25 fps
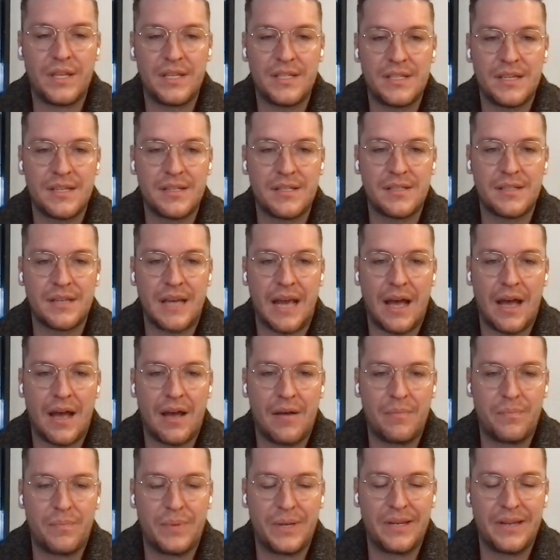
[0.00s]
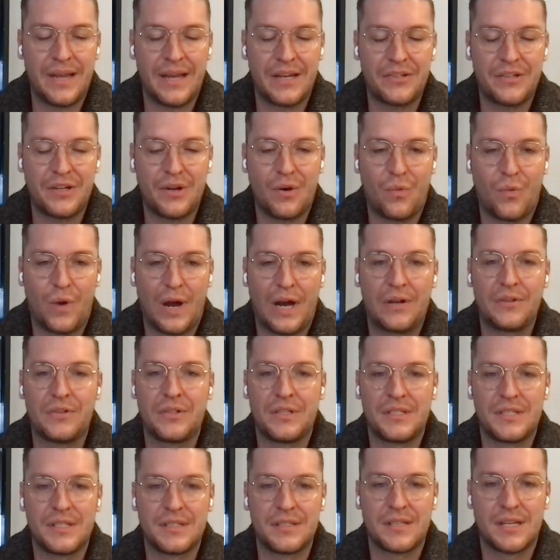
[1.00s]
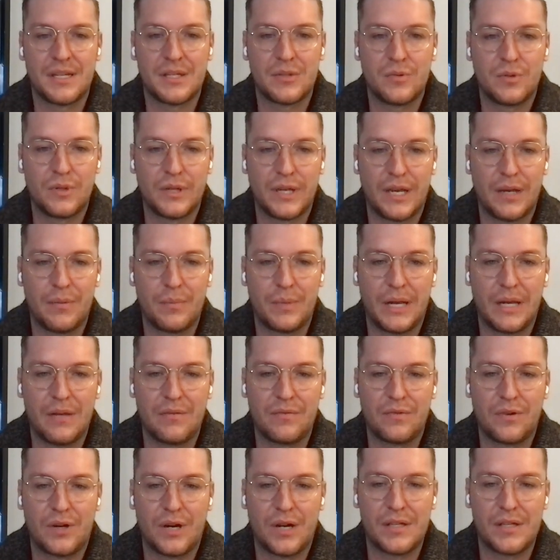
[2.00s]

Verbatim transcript: This has been actually a wildly successful campaign for